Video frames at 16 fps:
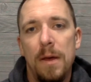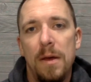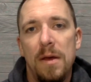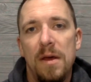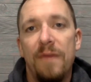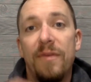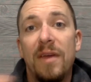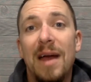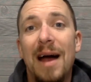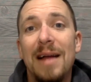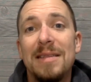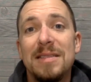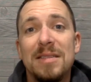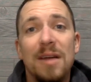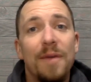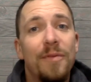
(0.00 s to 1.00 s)
If you got
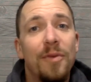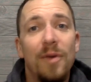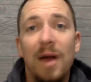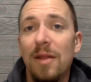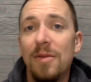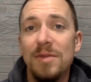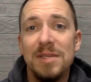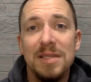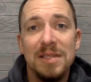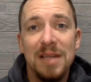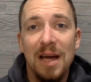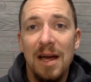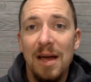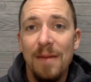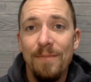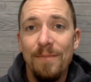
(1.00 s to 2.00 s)
stuff, you're not losing
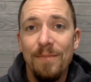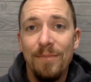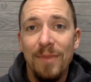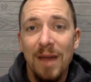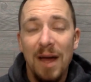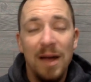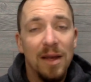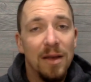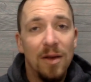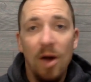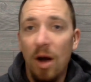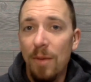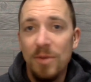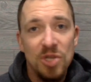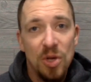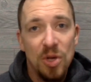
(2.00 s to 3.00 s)
time on
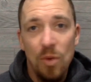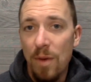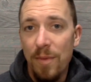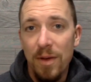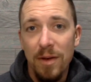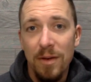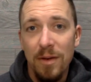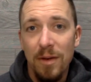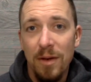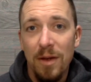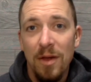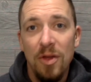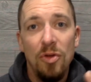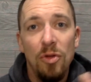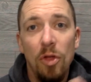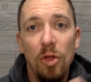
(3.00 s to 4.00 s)
garbage equipment.
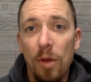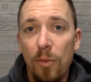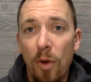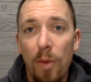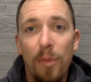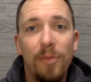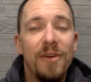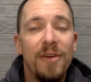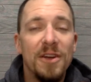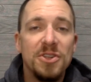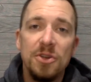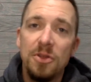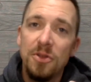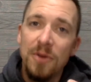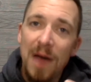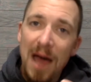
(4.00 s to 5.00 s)
You look more
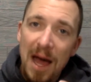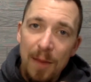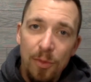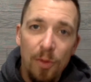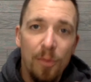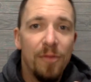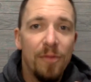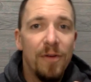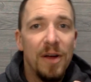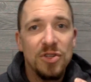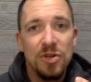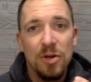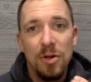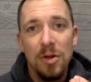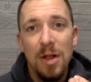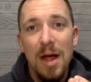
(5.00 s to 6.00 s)
professional, you act more
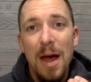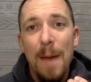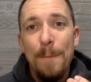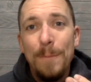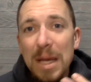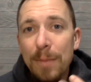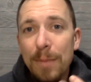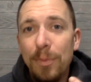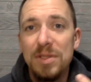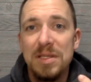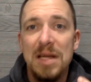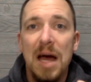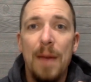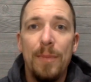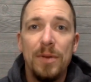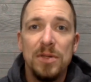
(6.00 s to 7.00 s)
professional, people
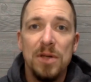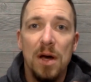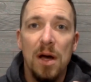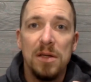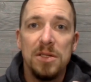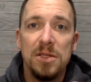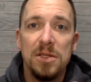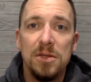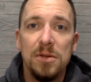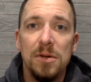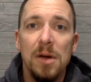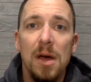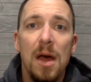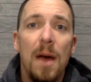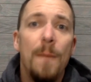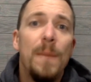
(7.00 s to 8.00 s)
stop and talk to you,
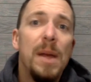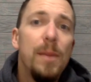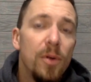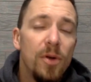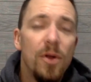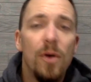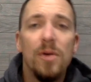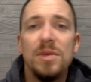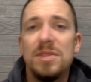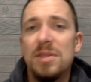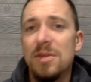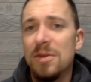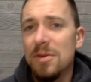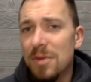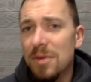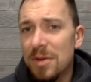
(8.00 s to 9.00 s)
people are noticing
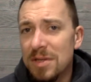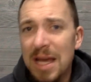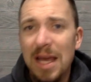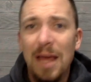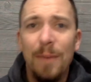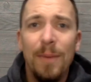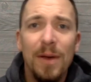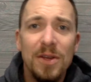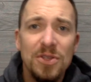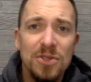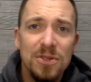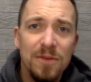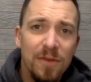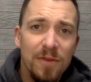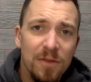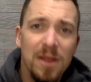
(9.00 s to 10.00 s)
you, they're taking pictures
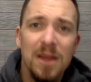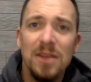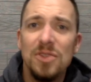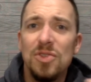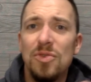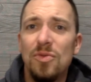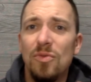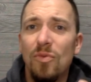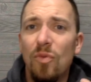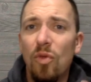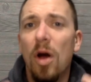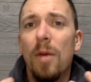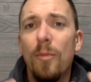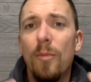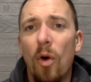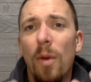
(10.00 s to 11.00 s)
of your things, you
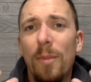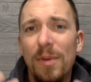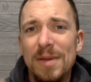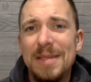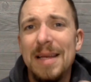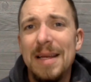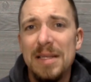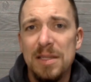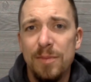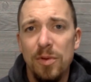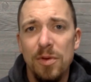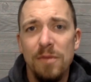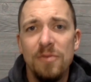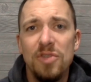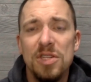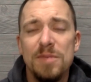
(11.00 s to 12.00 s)
look more presentable,
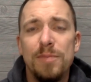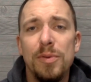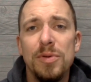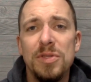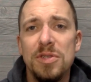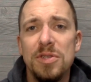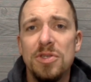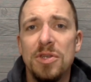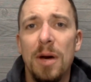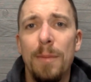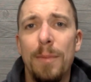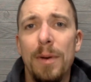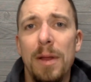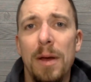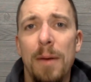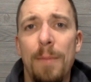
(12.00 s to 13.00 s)
you've just boosted your
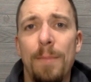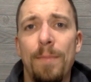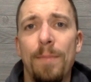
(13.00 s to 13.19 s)
company up.